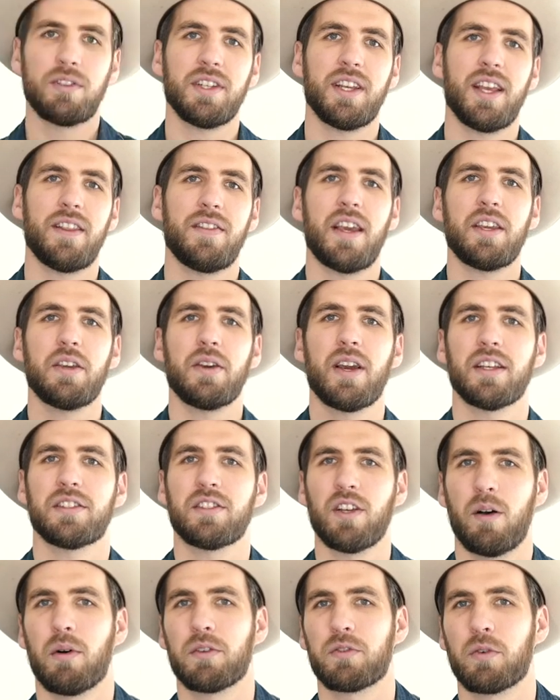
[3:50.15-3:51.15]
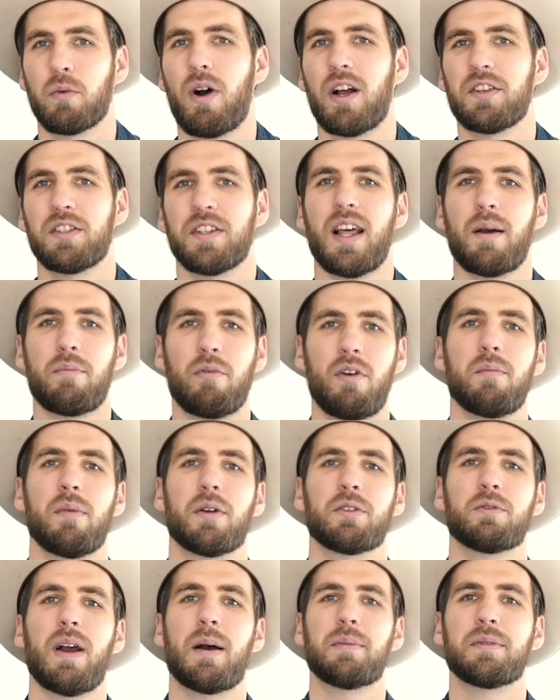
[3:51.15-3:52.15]
once again, thank you guys so much for watching. That pretty
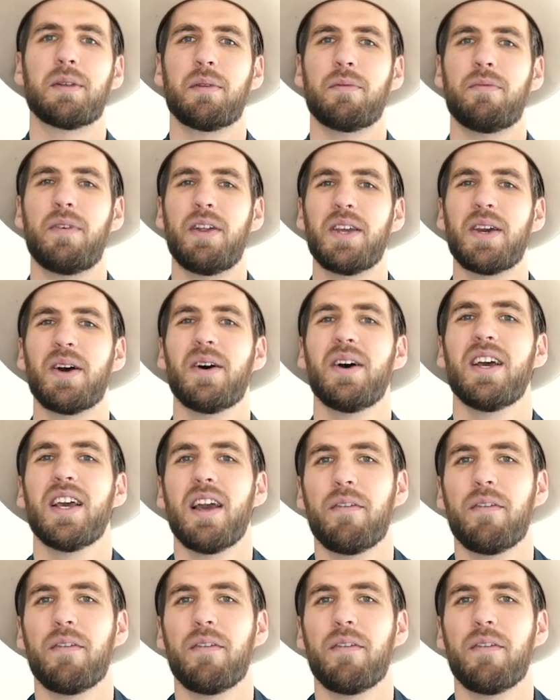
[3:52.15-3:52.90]
much wraps up the video.